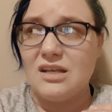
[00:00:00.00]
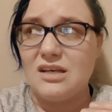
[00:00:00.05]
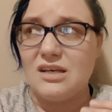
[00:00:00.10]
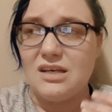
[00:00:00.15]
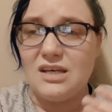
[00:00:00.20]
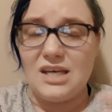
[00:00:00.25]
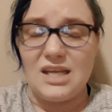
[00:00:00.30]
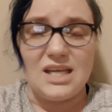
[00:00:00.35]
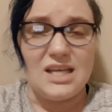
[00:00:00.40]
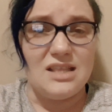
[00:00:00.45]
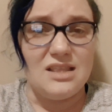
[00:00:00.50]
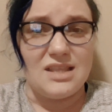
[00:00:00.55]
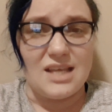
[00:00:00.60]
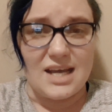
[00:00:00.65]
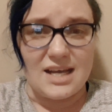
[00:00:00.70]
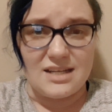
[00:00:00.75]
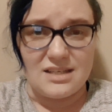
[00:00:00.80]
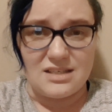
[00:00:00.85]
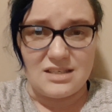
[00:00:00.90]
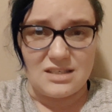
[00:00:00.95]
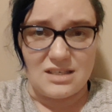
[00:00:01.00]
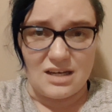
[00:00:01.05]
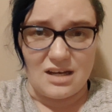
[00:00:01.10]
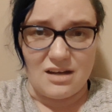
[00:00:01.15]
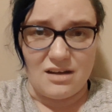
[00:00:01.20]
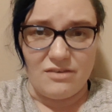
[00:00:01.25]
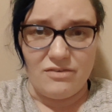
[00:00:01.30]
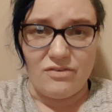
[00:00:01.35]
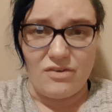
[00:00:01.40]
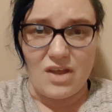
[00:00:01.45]
need that
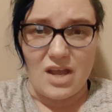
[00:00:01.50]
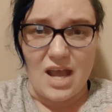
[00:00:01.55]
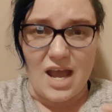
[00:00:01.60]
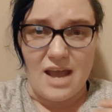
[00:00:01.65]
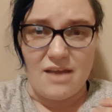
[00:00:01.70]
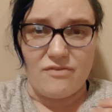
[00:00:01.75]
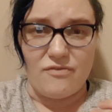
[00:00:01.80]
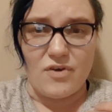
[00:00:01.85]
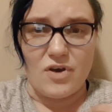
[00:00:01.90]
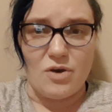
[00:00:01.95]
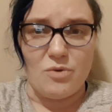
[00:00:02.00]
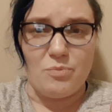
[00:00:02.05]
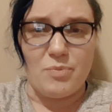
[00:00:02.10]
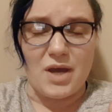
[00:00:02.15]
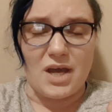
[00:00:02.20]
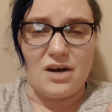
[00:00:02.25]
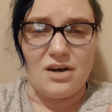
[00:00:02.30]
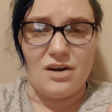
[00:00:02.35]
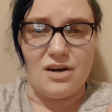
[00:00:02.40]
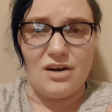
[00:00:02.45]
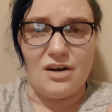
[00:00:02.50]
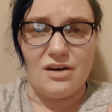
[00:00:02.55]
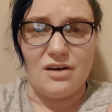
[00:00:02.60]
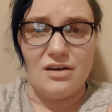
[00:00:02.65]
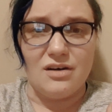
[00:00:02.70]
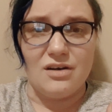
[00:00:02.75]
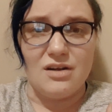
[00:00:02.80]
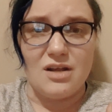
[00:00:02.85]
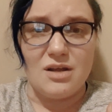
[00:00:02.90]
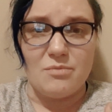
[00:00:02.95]
stuff. I felt better
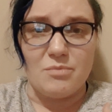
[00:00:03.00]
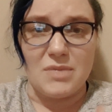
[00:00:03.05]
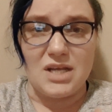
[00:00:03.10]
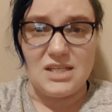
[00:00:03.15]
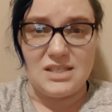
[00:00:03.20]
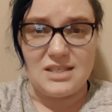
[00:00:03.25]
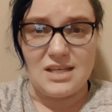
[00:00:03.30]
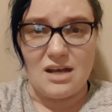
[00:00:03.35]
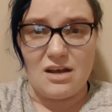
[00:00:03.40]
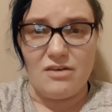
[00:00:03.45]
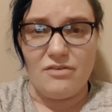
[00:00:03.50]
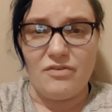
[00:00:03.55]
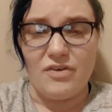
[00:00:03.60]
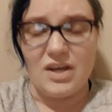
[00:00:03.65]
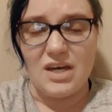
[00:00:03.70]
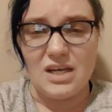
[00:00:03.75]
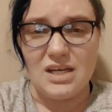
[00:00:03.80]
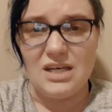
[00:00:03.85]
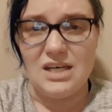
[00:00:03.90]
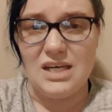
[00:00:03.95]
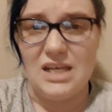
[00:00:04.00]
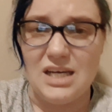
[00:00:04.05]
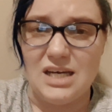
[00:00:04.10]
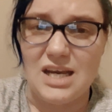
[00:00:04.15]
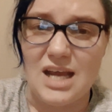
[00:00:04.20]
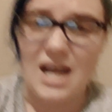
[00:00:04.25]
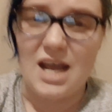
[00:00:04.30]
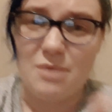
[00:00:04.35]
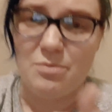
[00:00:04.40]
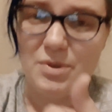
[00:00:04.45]
myself. I didn't need
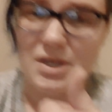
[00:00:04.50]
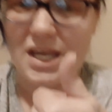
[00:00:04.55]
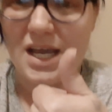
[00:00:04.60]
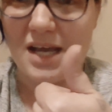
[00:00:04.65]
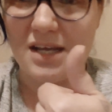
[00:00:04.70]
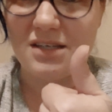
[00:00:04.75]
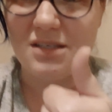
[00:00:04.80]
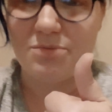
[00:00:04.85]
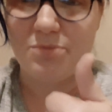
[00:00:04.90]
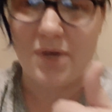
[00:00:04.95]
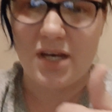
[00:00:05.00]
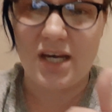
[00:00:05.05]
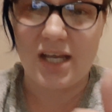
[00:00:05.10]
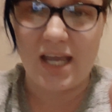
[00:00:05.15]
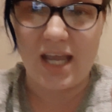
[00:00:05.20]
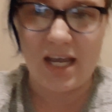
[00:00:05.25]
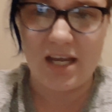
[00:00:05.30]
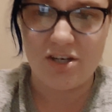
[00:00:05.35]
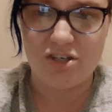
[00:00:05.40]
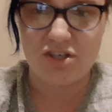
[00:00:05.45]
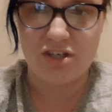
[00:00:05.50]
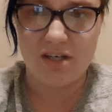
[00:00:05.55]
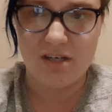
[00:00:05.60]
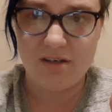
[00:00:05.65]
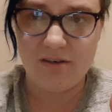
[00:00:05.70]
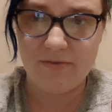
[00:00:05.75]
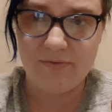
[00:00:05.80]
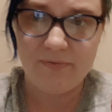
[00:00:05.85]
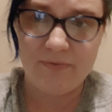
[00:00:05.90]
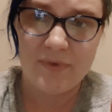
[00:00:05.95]
IBS
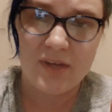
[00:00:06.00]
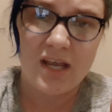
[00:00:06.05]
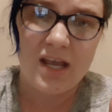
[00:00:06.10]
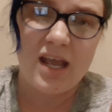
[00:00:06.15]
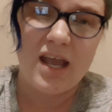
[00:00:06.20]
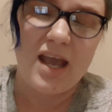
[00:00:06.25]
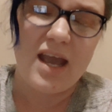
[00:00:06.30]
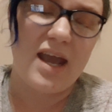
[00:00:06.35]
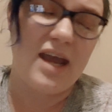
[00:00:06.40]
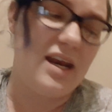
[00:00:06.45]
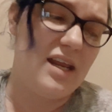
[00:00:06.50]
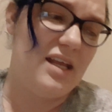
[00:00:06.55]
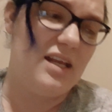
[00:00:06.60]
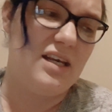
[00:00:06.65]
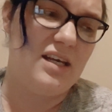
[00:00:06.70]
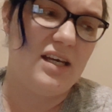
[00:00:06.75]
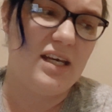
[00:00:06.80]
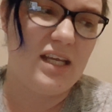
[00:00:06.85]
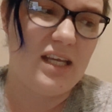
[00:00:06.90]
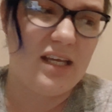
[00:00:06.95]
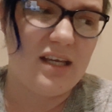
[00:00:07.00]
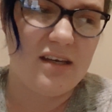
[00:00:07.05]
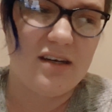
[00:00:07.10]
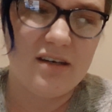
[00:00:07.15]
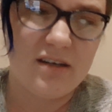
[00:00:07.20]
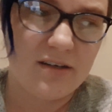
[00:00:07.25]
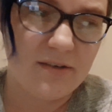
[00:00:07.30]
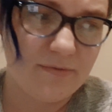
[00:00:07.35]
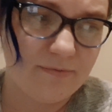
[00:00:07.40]
medication. I didn't need,